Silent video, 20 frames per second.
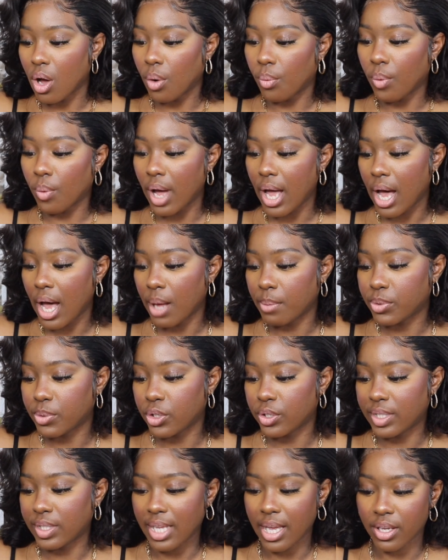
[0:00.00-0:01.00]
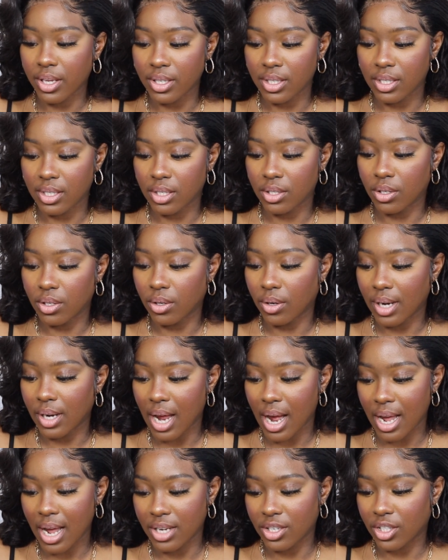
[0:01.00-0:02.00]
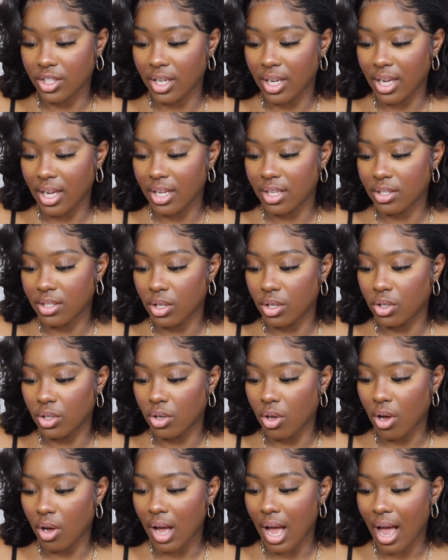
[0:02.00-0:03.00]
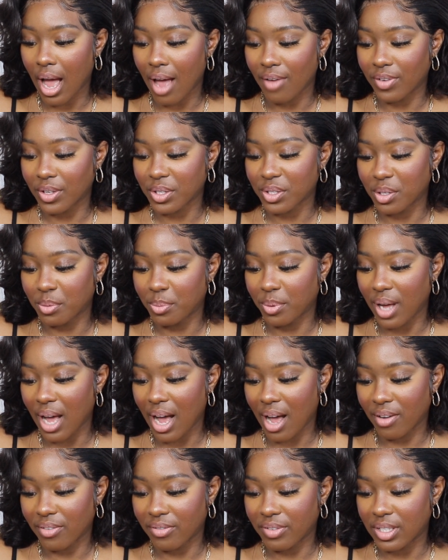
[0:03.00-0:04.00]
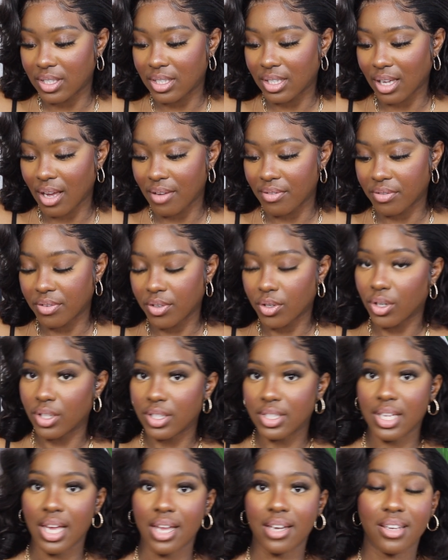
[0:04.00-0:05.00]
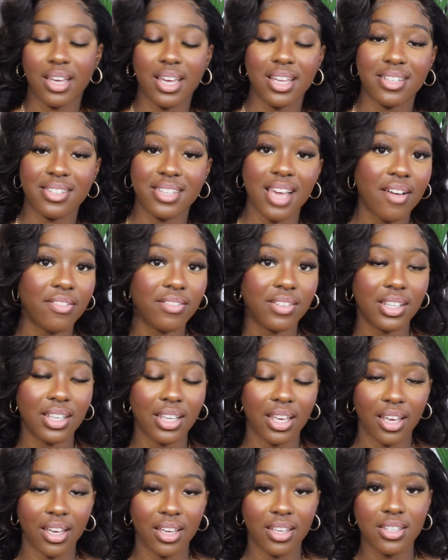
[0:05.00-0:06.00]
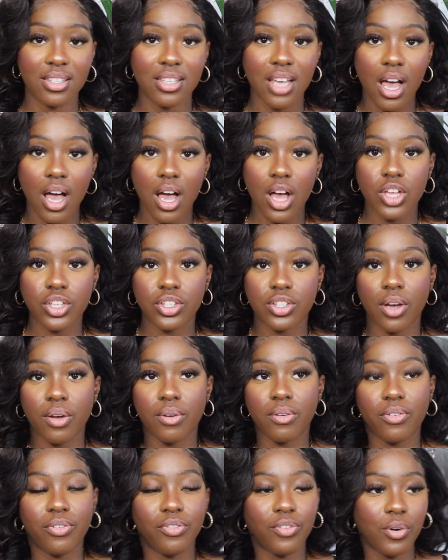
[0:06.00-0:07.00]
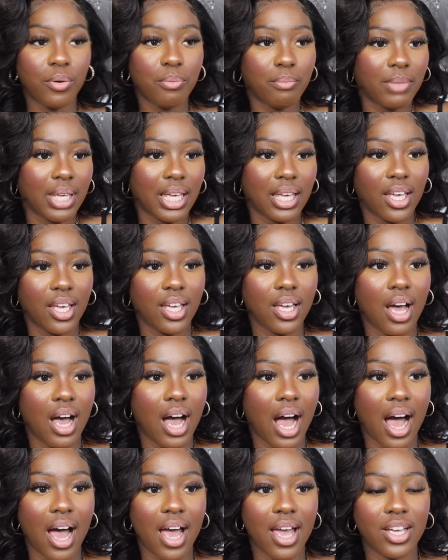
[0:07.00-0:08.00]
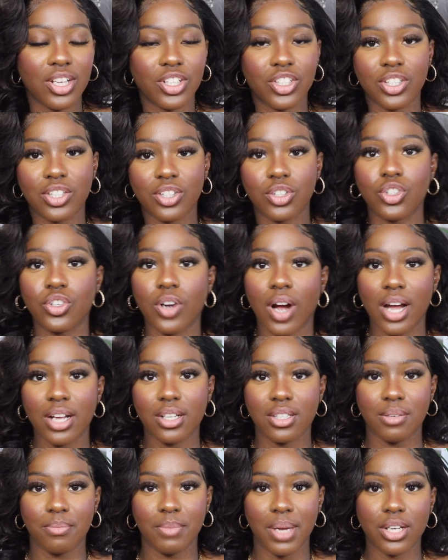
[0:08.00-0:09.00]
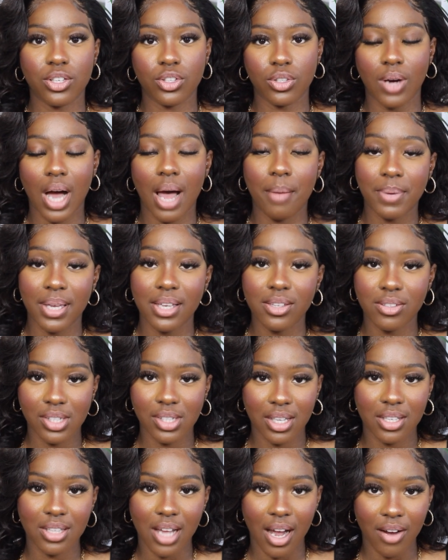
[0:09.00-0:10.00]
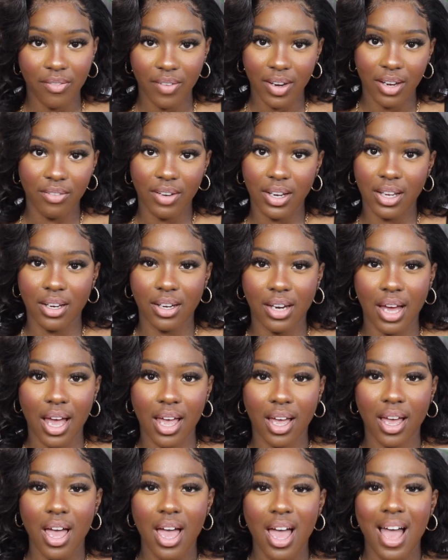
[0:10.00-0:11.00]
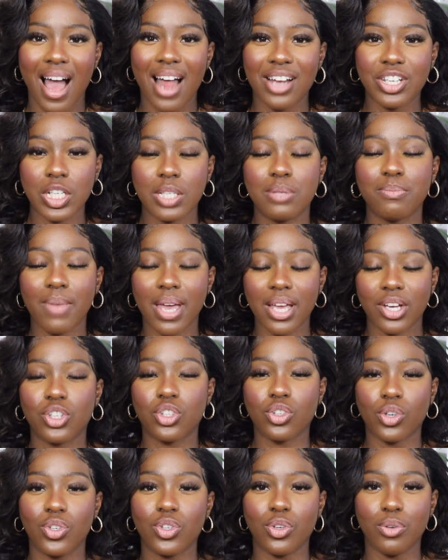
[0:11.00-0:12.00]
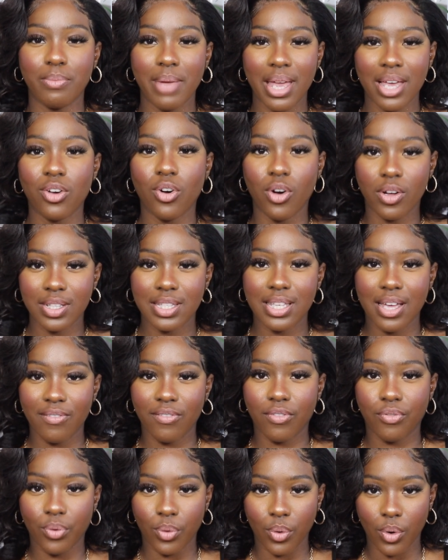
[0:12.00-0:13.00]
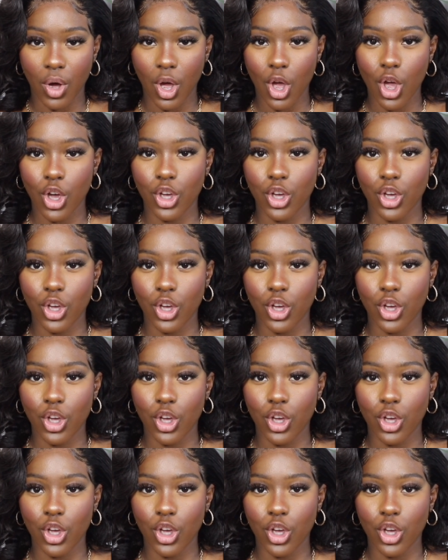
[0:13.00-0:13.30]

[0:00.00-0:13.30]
what helps you stay consistent on IG? It is a lot having to put outfits together for content. It definitely is. So for me, I just try to make sure I piece things that I really like, and just make sure you make content for